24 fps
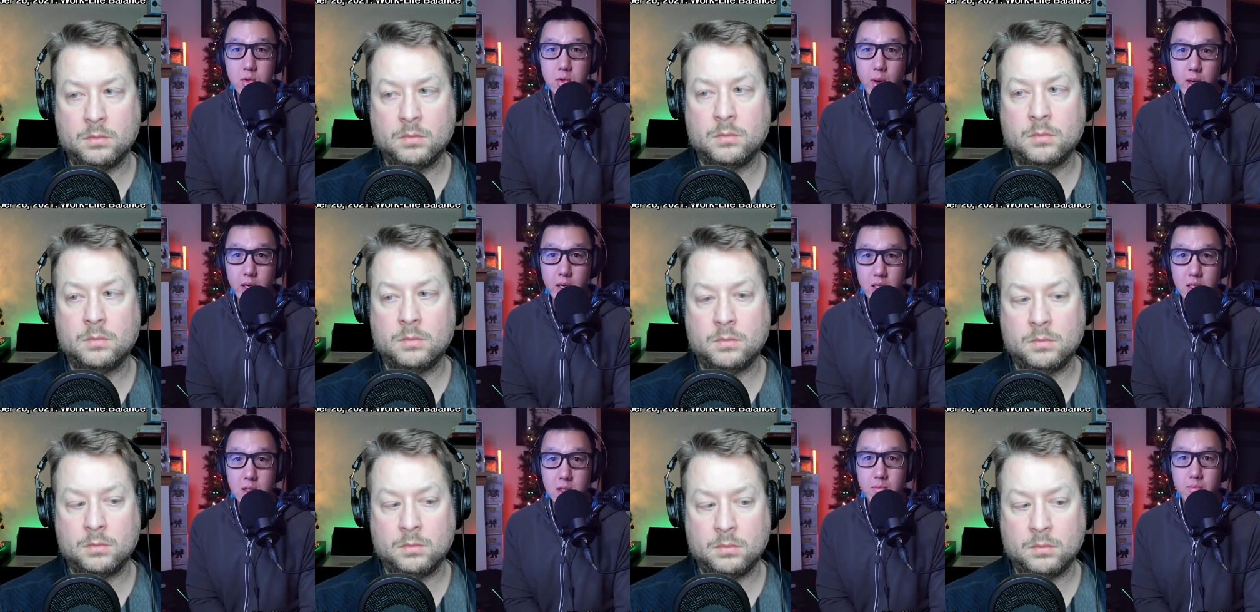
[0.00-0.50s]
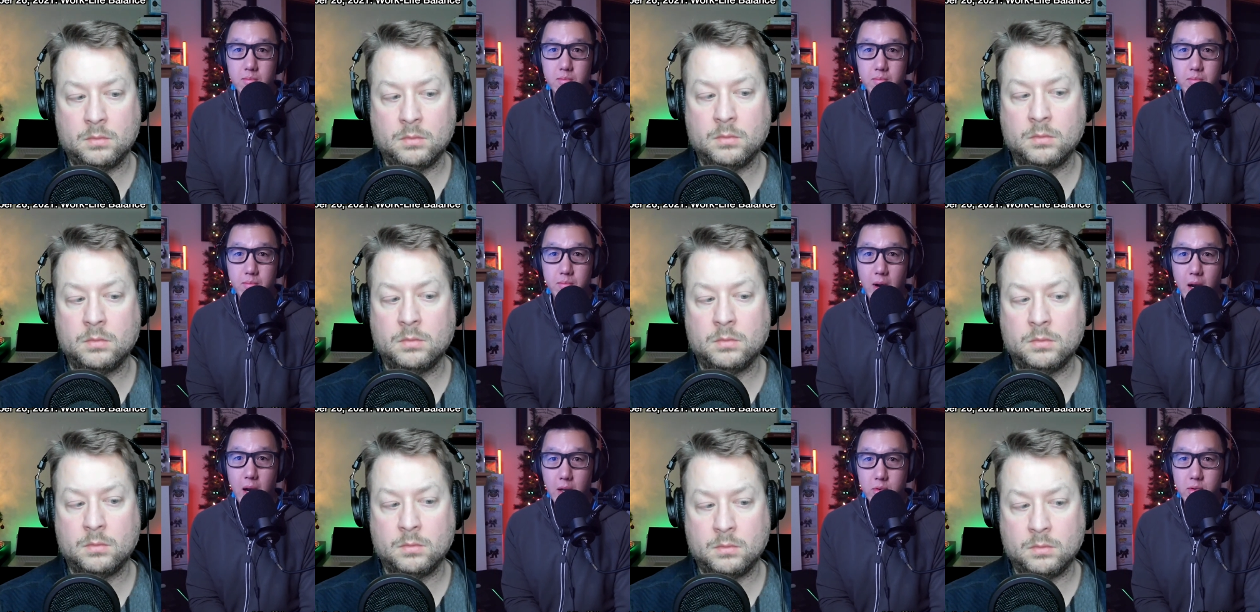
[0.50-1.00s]
Speaker 1: Do I need to
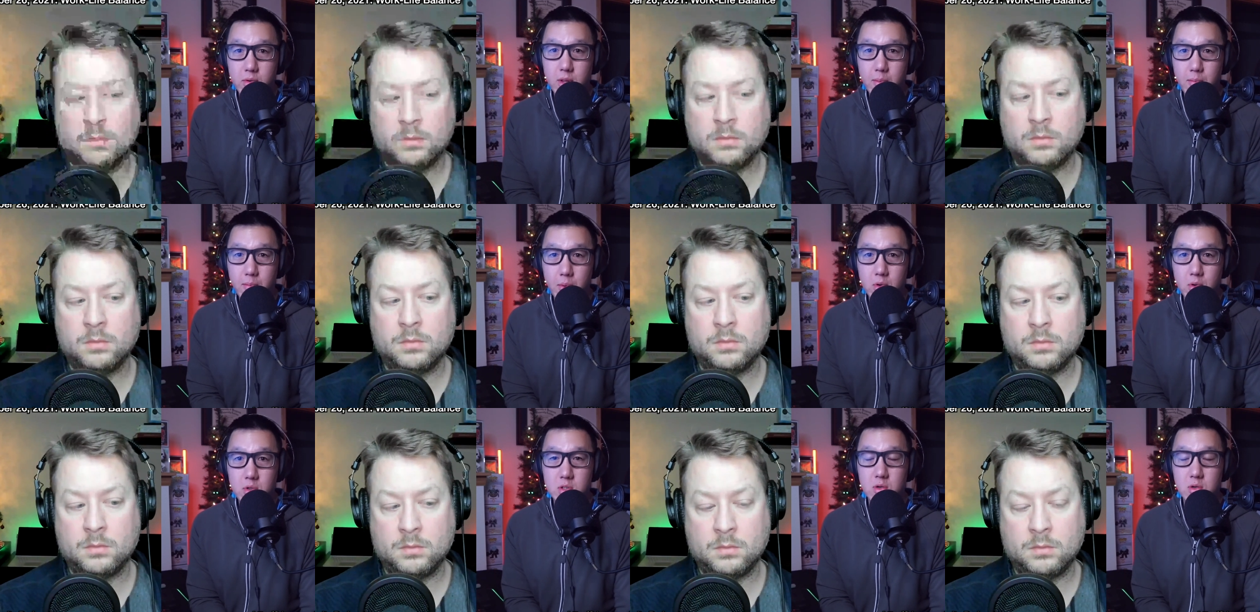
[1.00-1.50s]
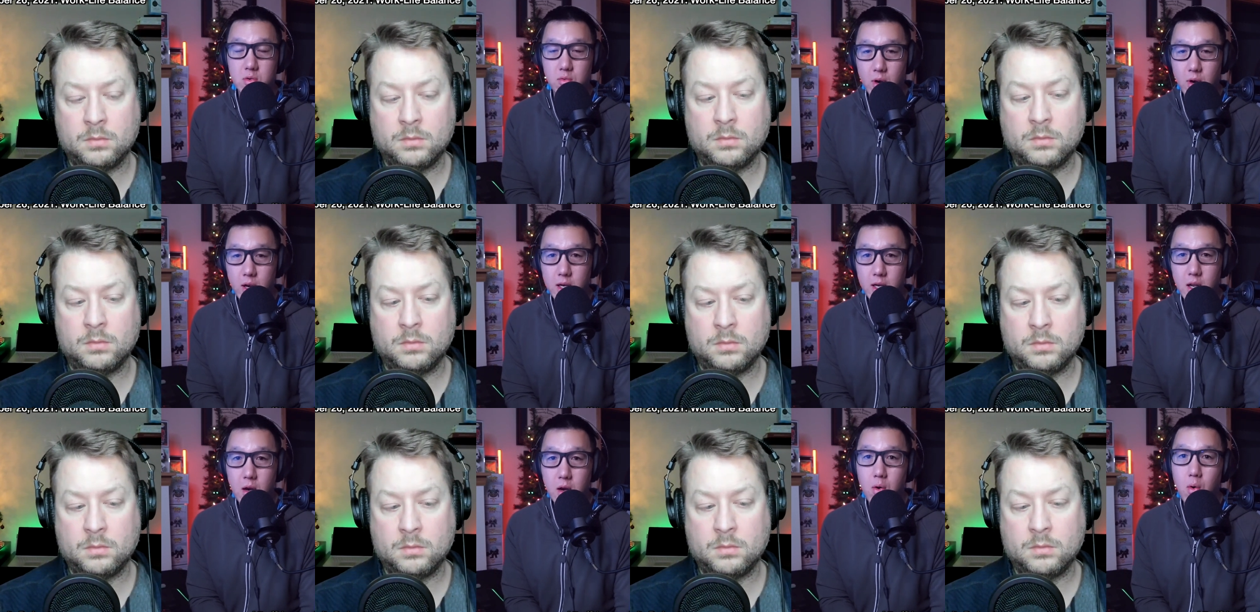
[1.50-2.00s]
bother that person
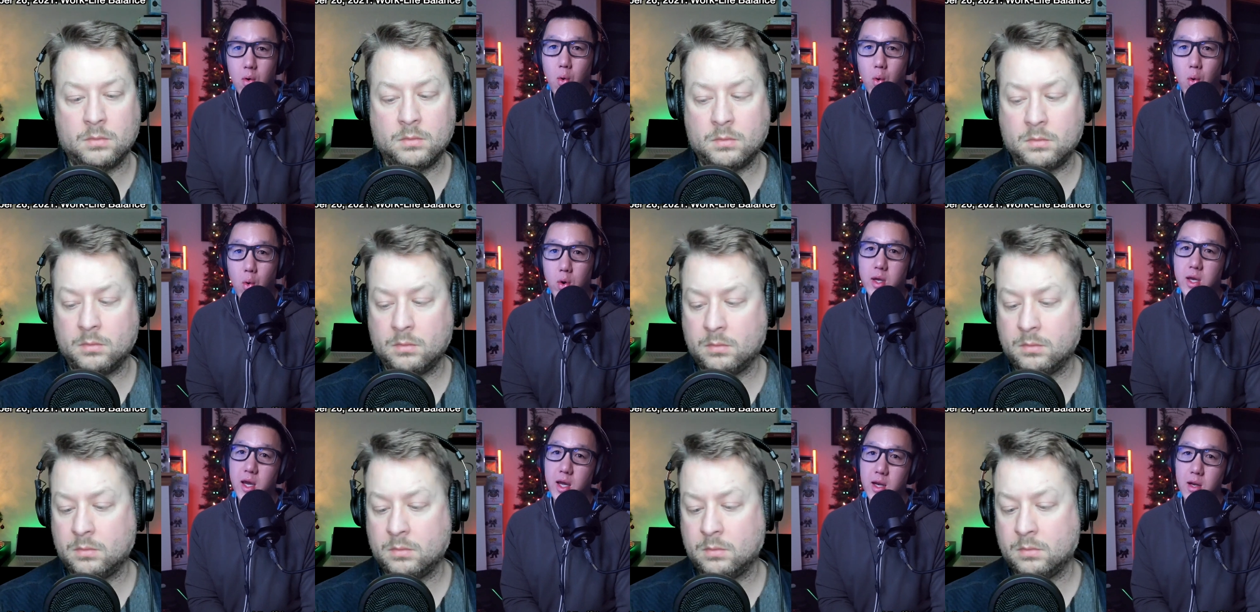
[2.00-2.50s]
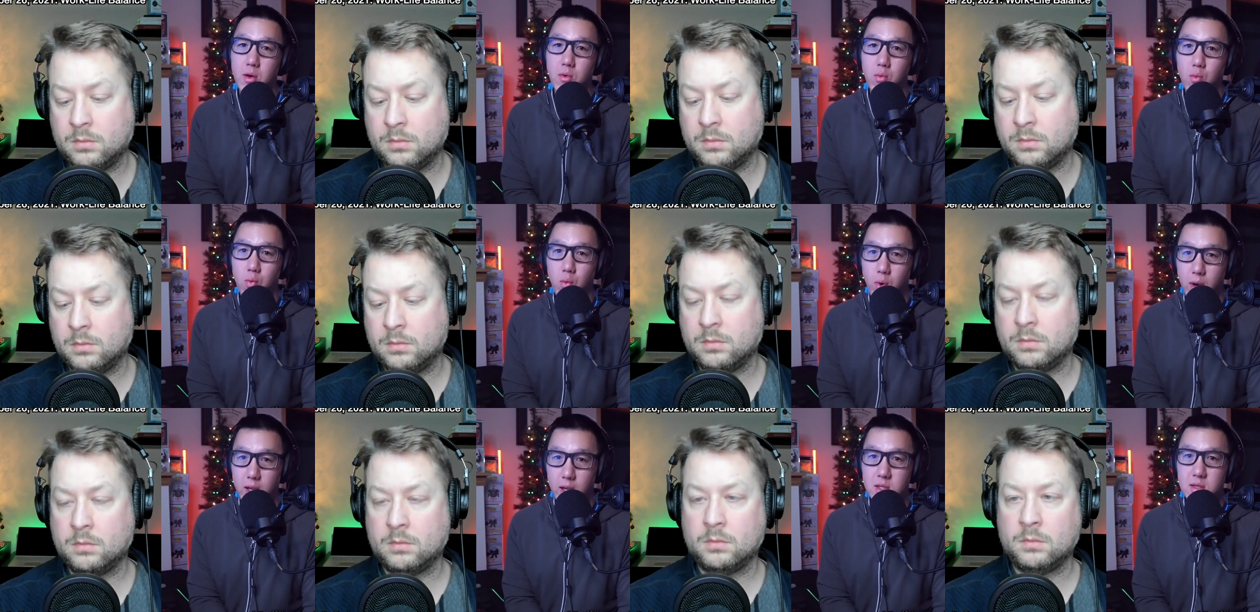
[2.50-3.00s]
right now or can it
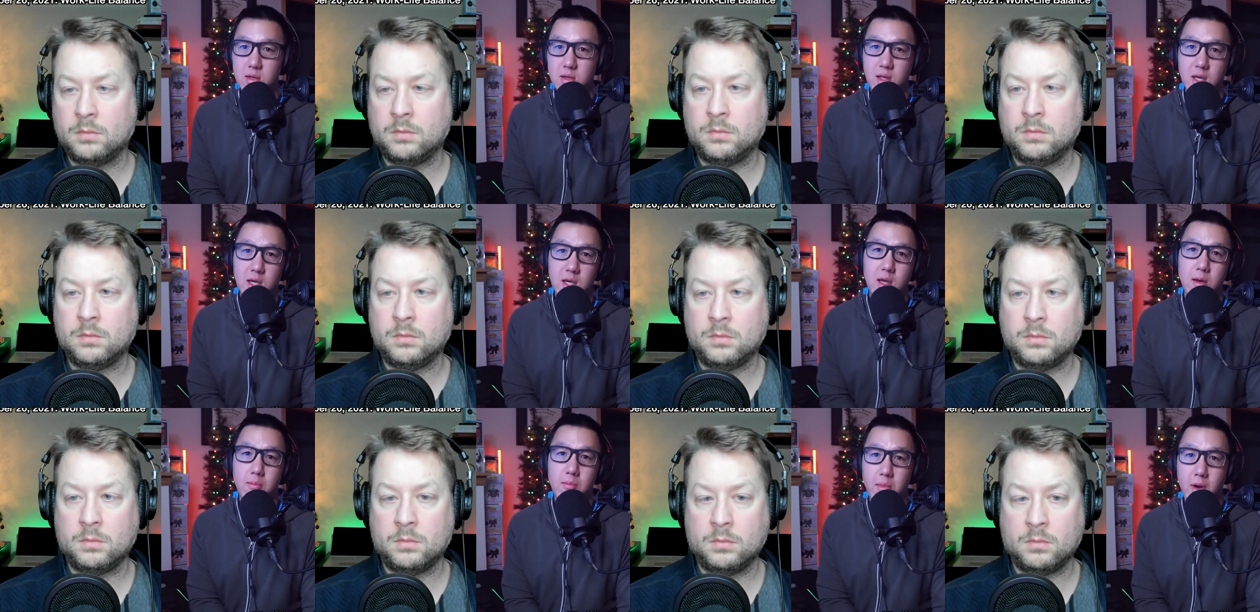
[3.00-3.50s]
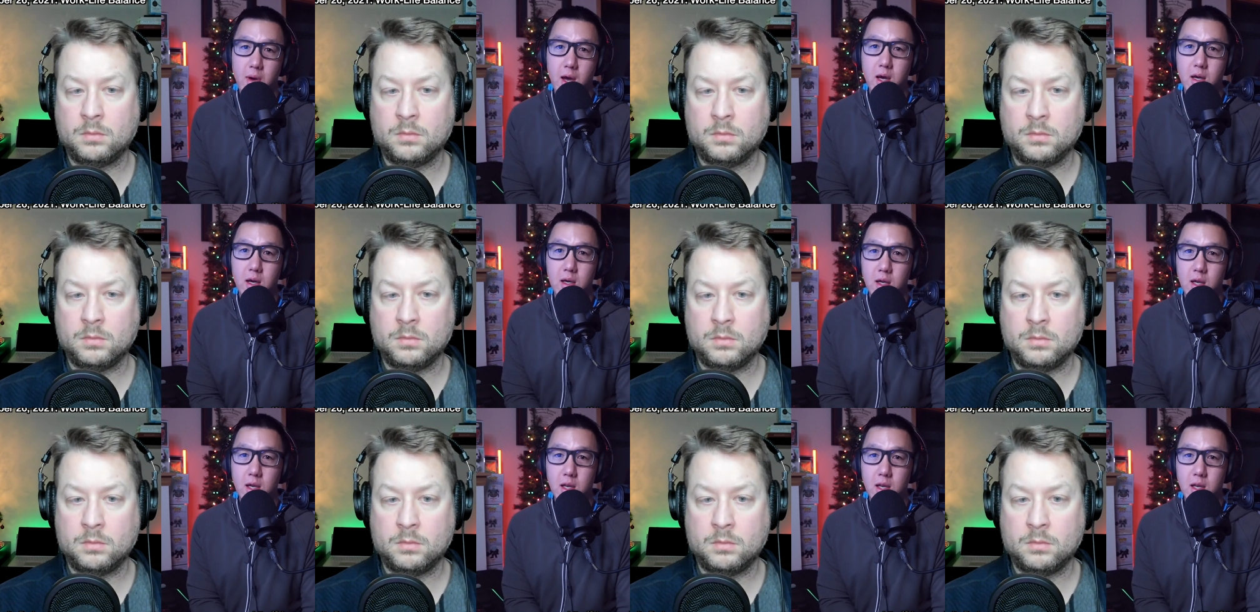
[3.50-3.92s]
wait till they get back?